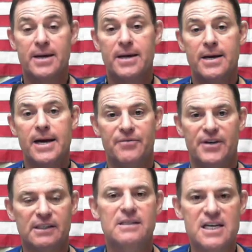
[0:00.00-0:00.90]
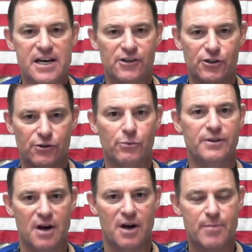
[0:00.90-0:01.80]
And this is the issue
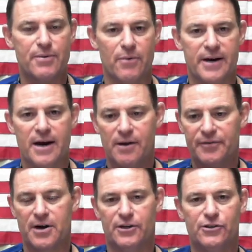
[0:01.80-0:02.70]
with government-run healthcare: